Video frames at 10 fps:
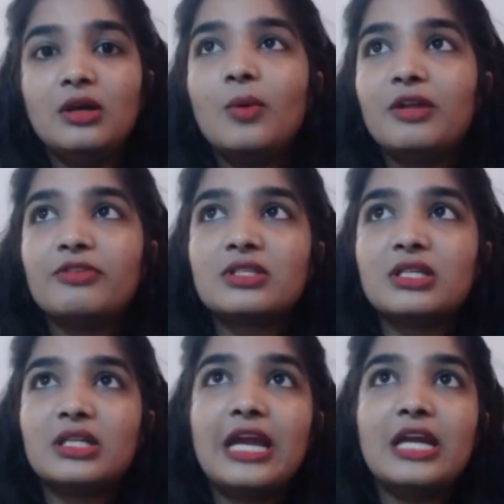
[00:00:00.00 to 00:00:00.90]
What if it's
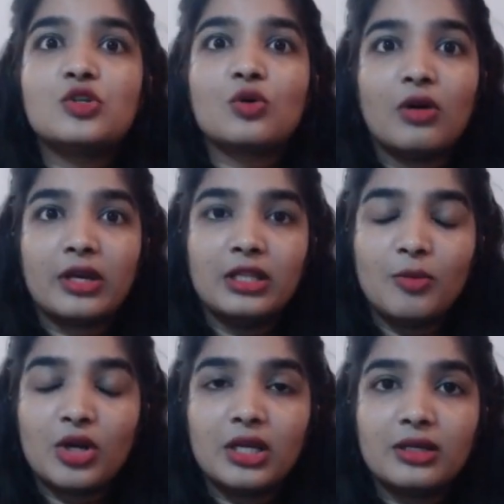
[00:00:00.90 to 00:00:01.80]
at eight o'clock in the
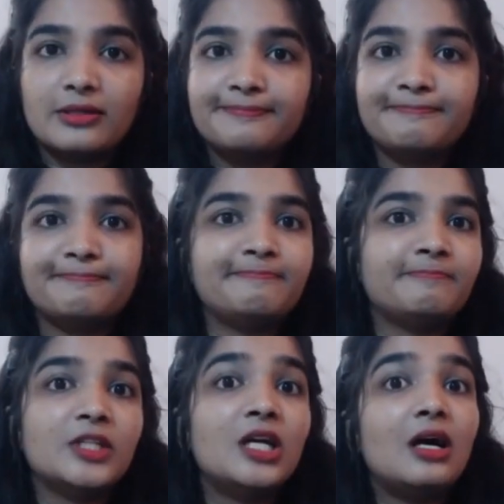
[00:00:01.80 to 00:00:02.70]
morning?
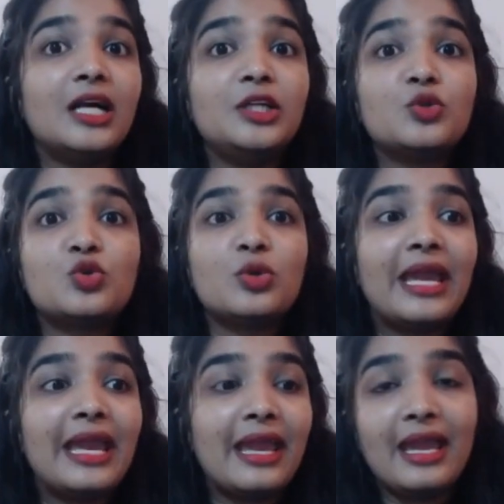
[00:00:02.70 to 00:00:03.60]
I used to
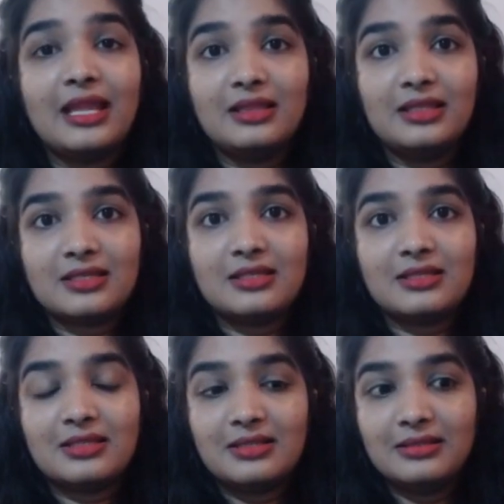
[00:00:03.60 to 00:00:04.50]
hate this.
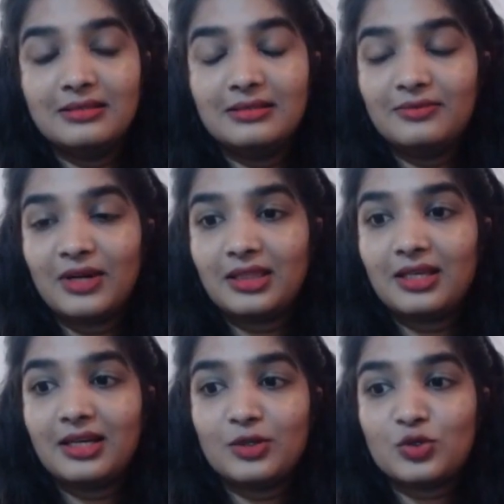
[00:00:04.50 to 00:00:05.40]
This is the one
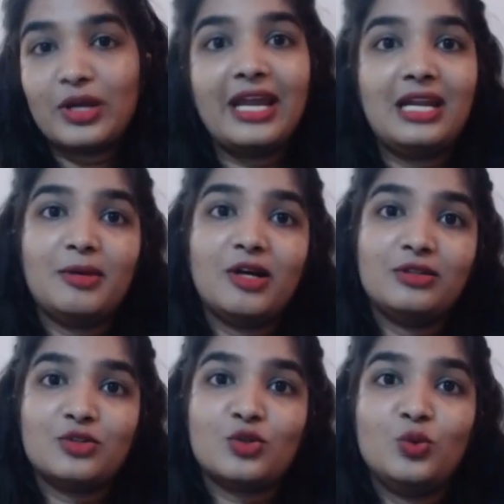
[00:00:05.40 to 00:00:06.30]
thing I used to hate about
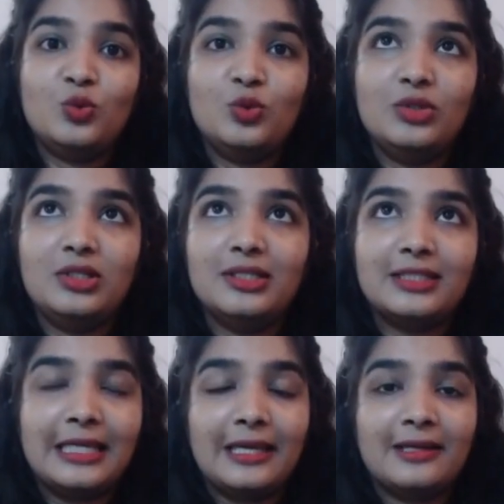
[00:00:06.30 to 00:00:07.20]
the school
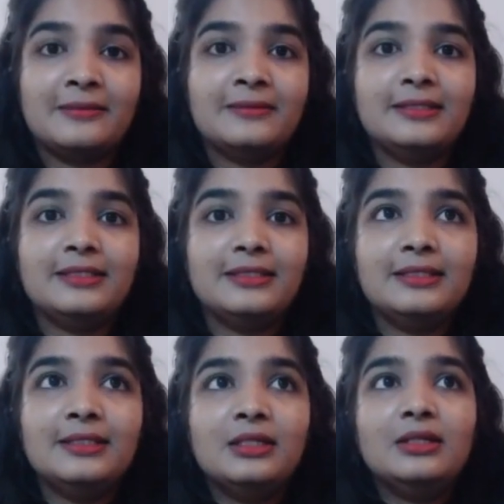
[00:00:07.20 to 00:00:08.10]
thing.
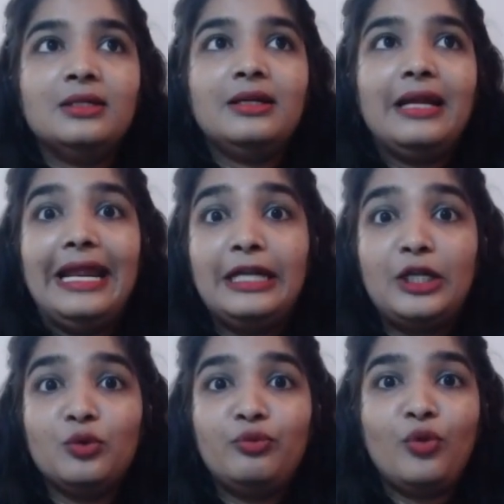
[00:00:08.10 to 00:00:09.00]

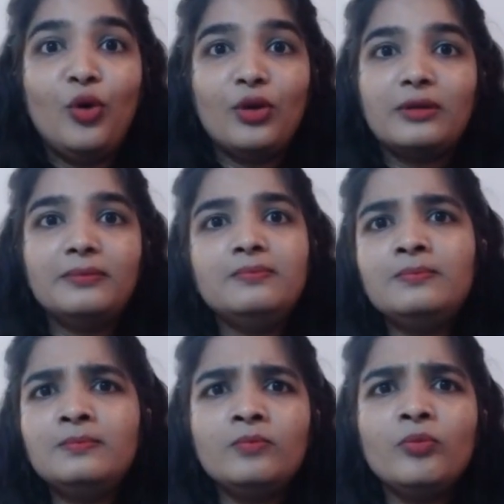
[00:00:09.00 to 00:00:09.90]
eight to four.
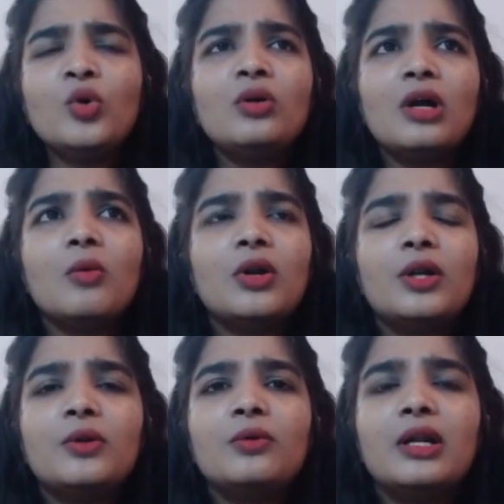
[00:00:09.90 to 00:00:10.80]
Hmm, no, I
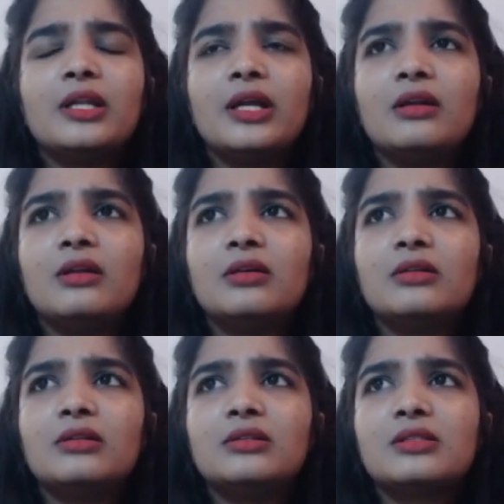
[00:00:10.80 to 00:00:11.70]
wanted to
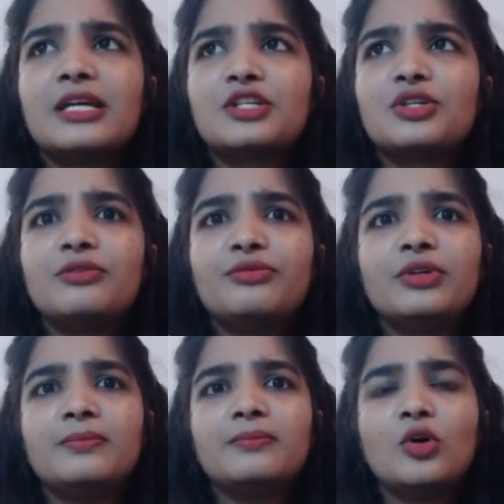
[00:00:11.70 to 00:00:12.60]
attend the session
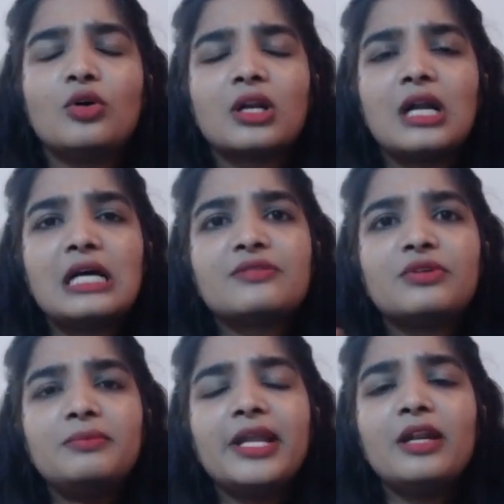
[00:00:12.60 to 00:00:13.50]
from or class
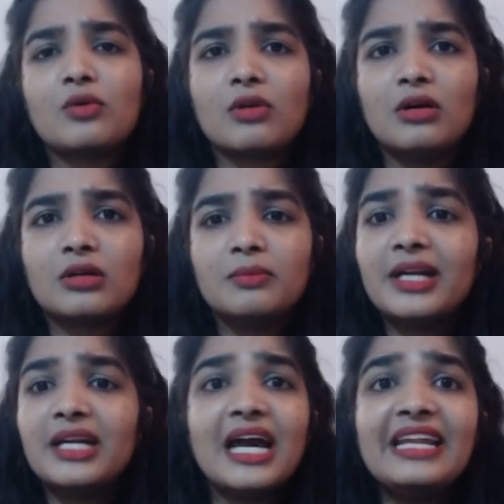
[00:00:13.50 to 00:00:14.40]
from ten o'clock.
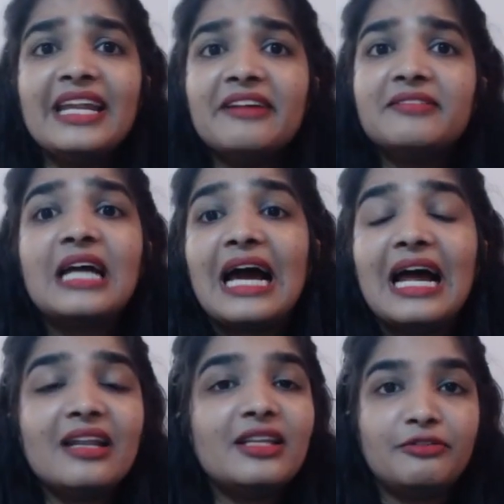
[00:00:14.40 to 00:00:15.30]
But I never
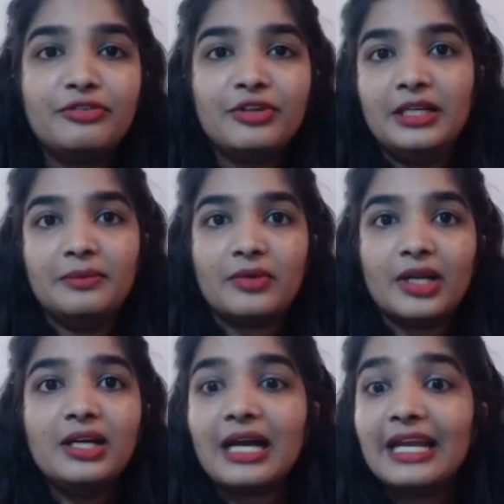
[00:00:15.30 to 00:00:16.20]
had that freedom,
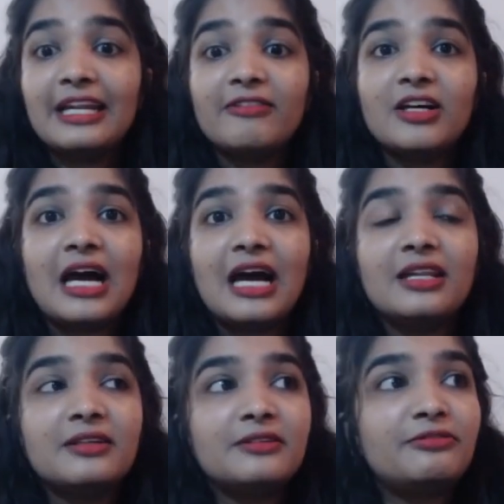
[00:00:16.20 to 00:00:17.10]
right? I never
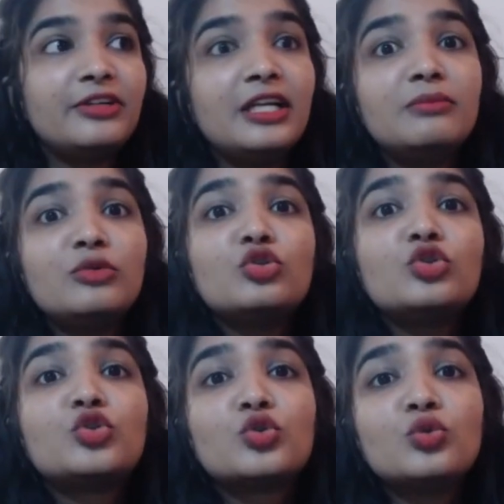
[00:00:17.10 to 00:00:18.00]
had the freedom
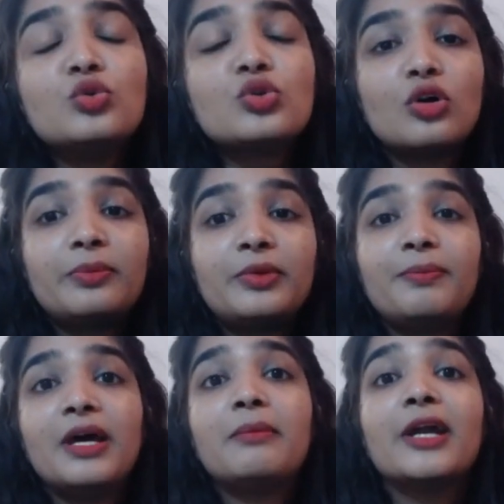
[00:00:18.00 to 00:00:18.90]
to choose or
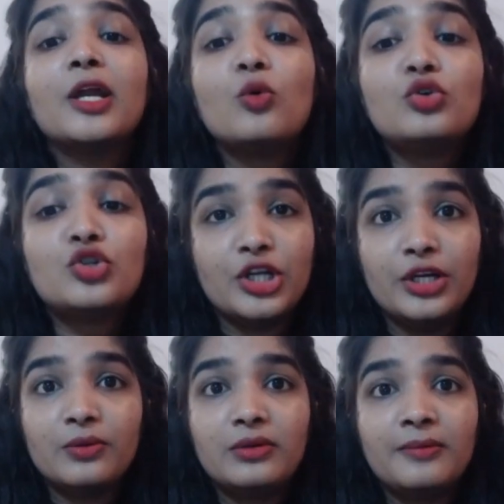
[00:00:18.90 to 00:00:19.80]
prepare my own
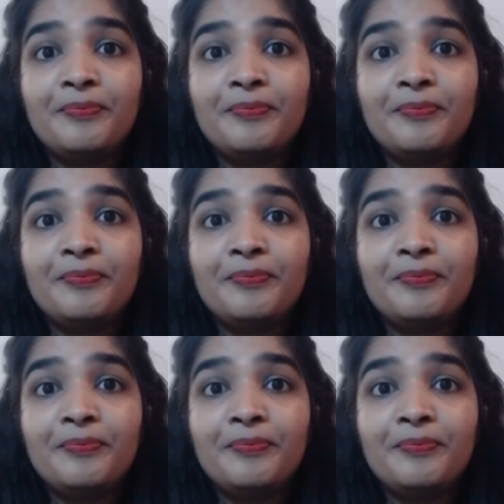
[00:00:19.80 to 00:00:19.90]
schedule.